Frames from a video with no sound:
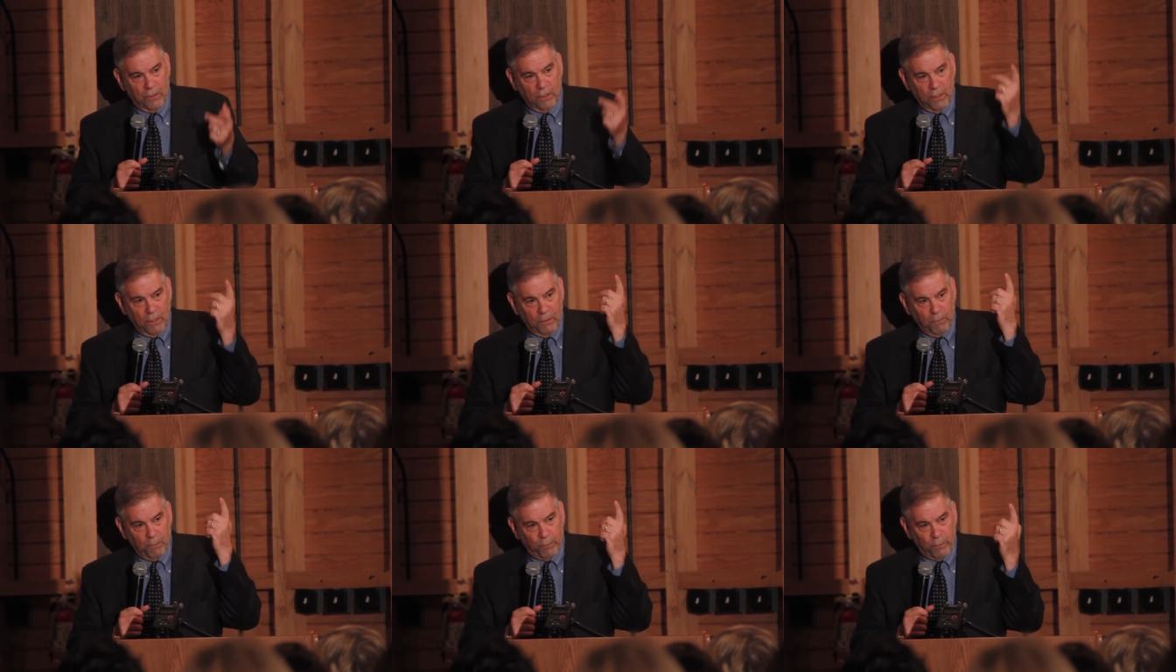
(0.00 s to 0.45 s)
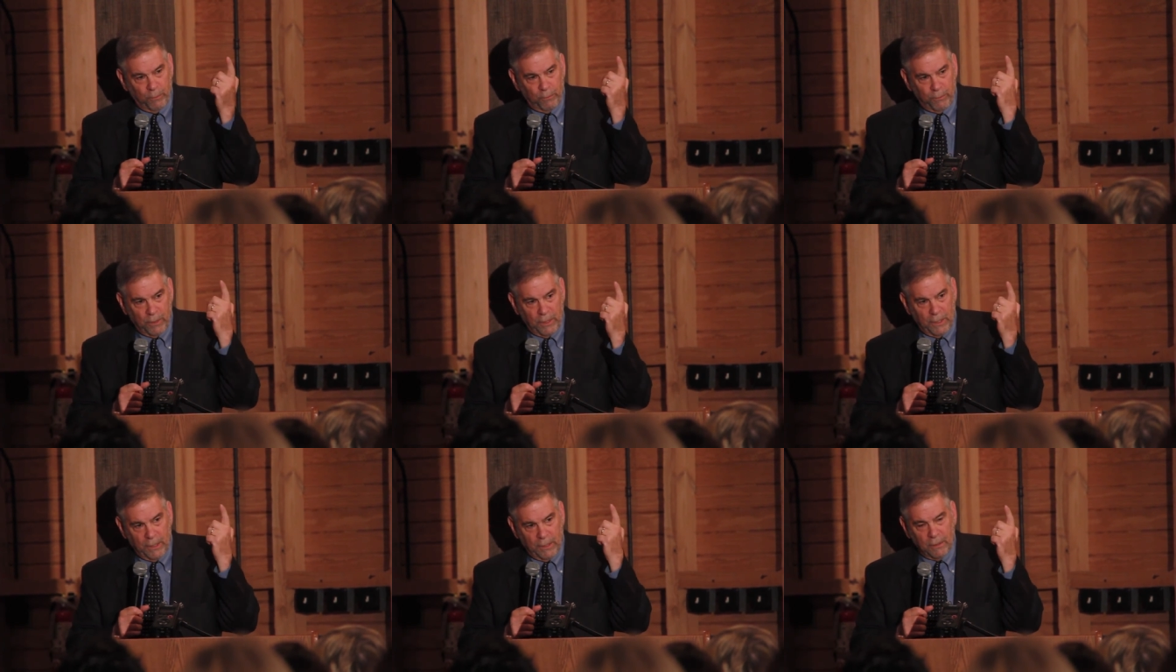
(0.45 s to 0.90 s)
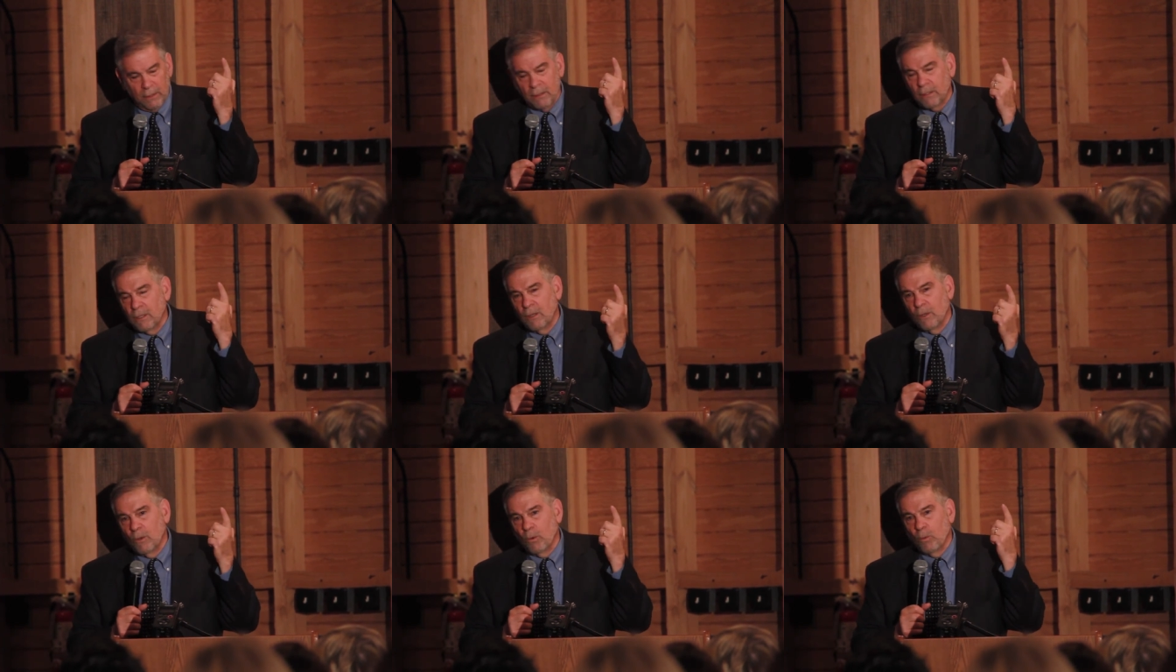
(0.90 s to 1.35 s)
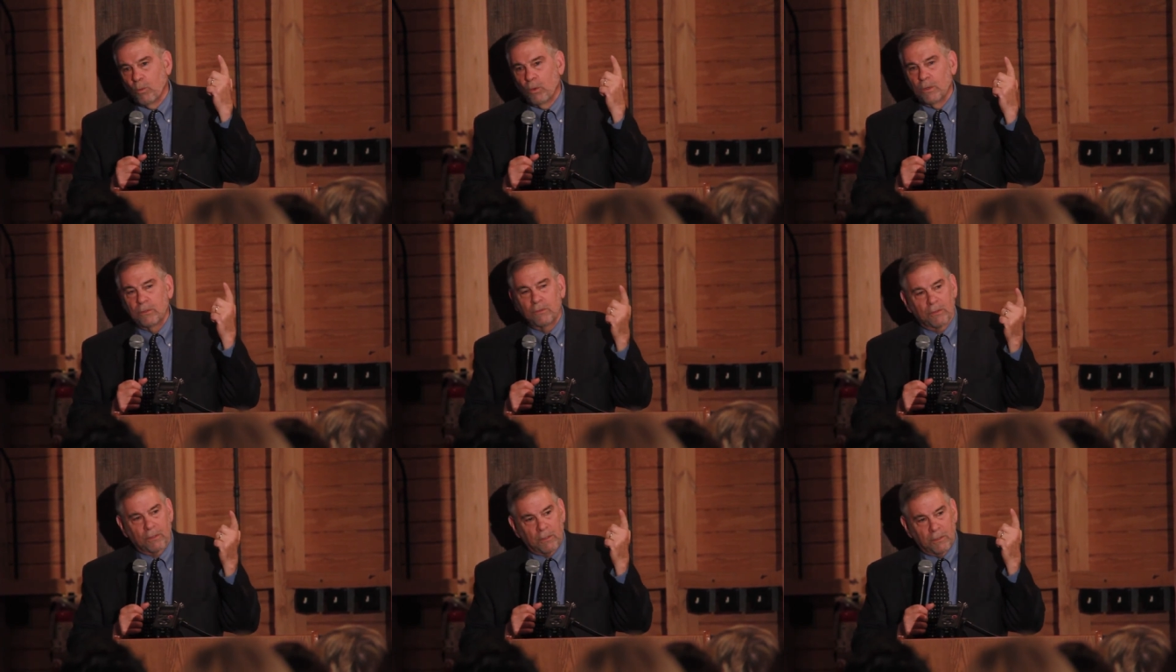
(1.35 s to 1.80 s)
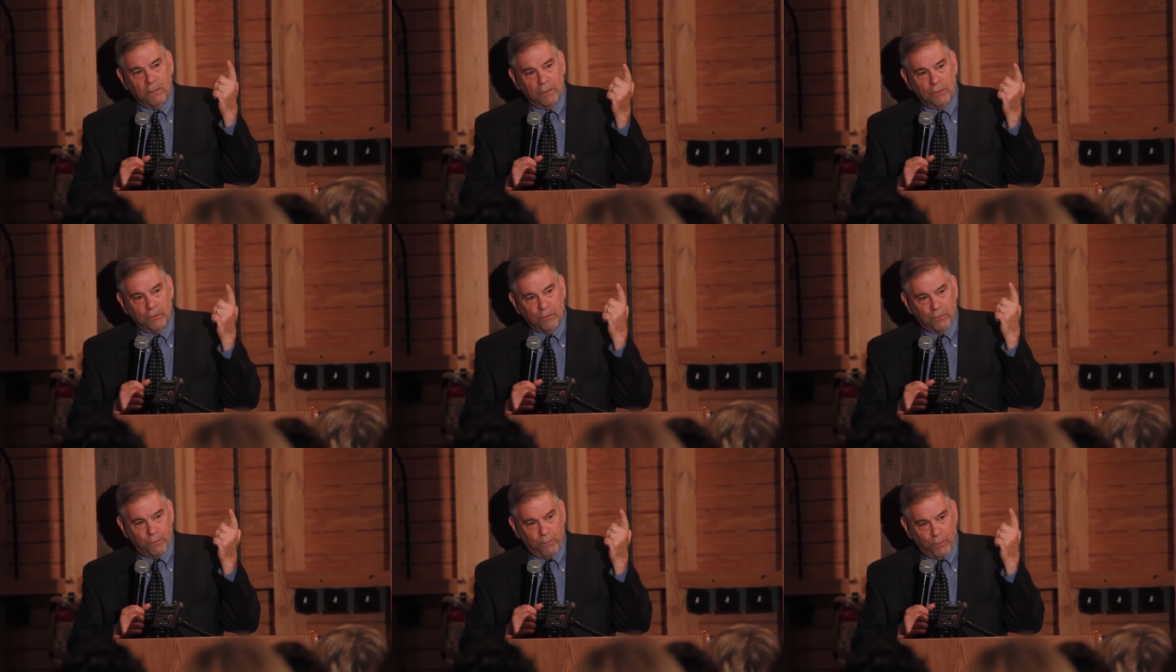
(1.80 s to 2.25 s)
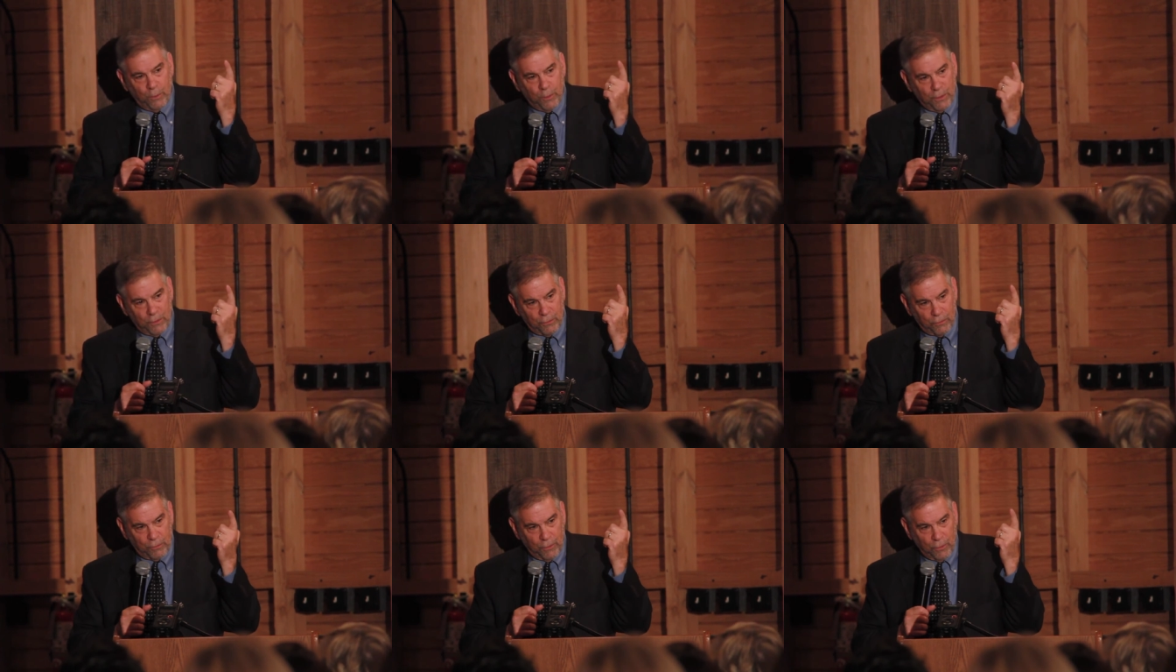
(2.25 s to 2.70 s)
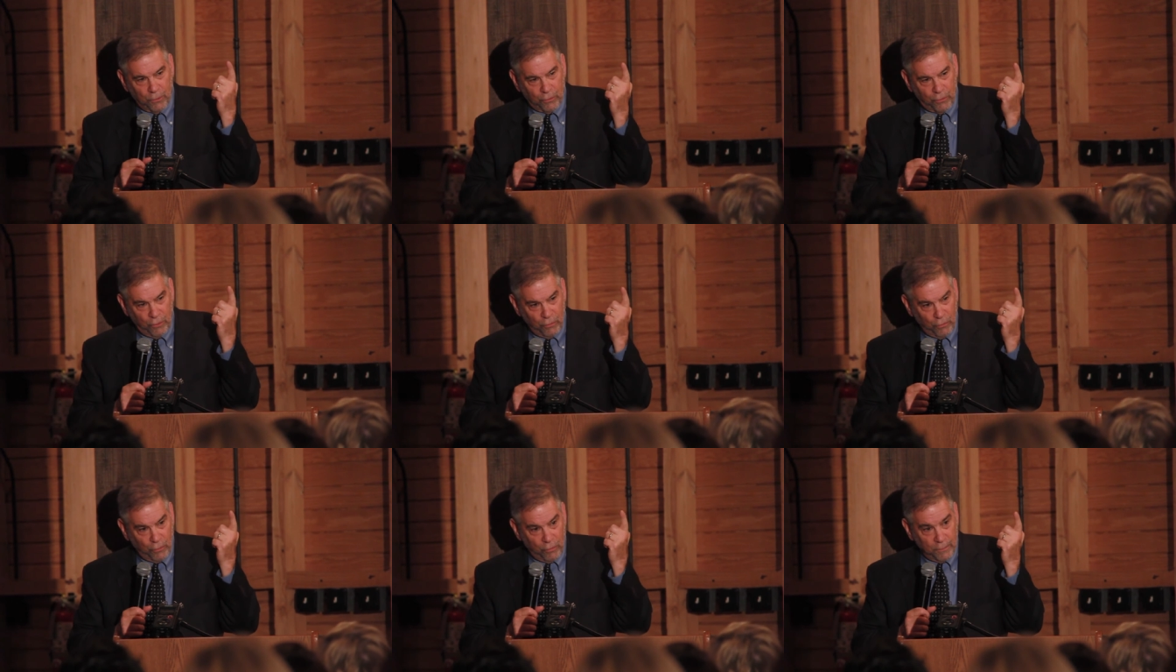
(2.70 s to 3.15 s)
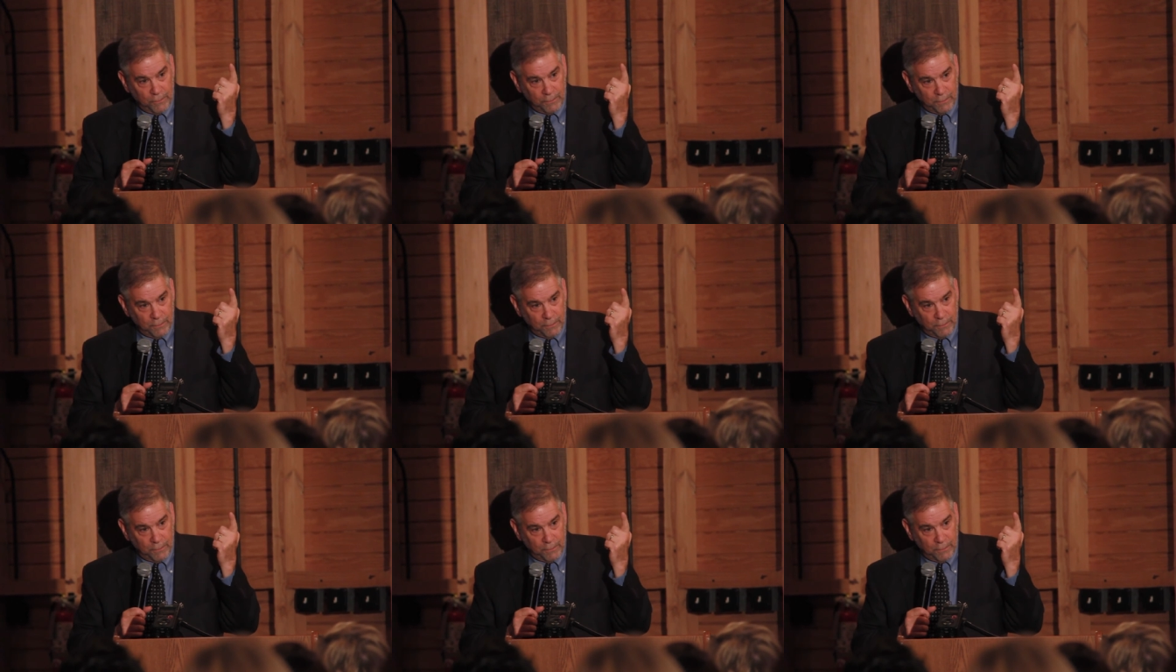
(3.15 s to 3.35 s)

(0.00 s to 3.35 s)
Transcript: They didn't provide winter clothes for their soldiers.